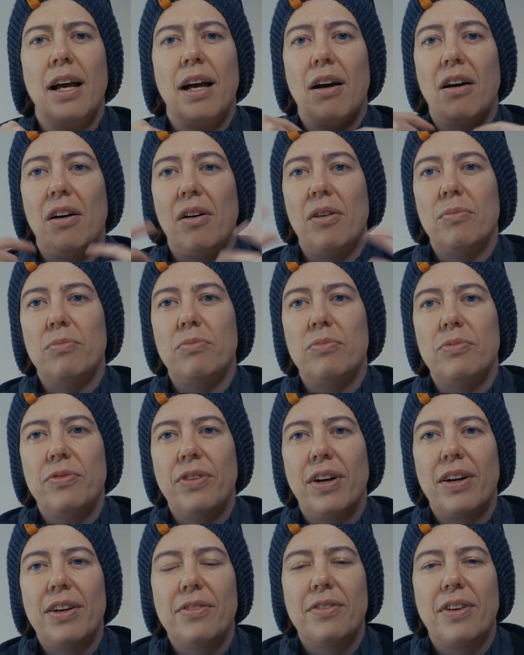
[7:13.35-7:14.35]

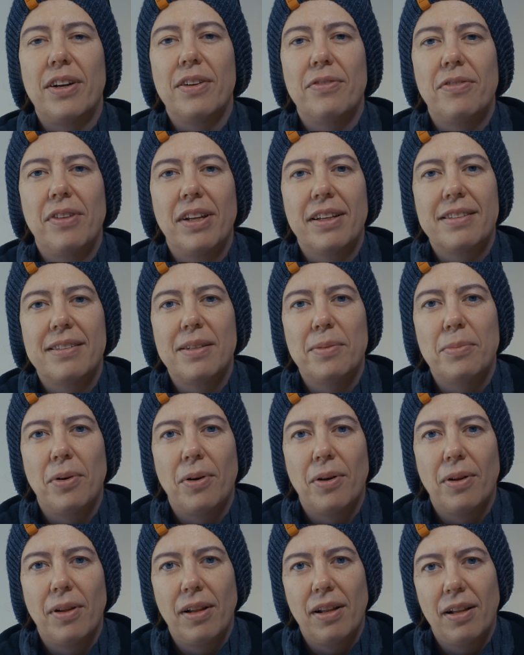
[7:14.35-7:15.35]
Very, very
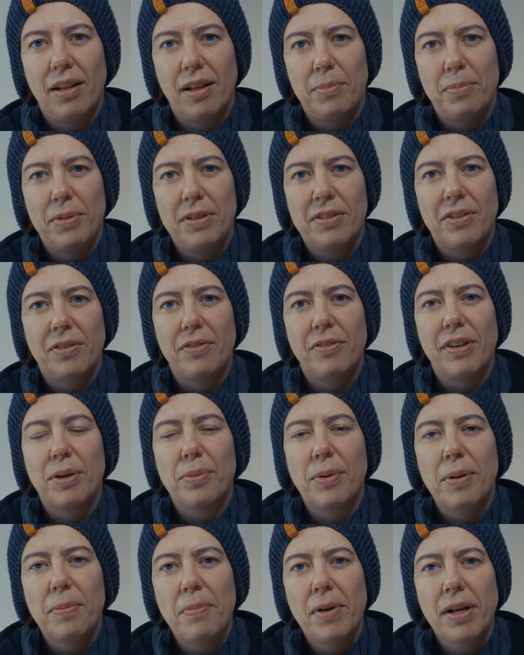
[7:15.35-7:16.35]
flexible piece of
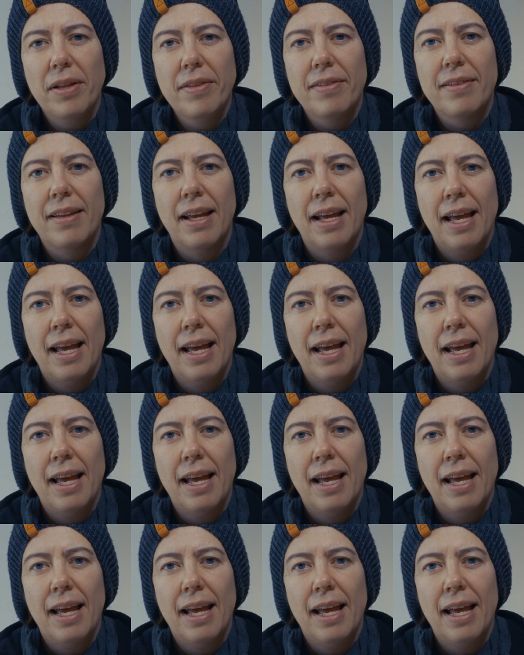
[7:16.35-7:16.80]
equipment.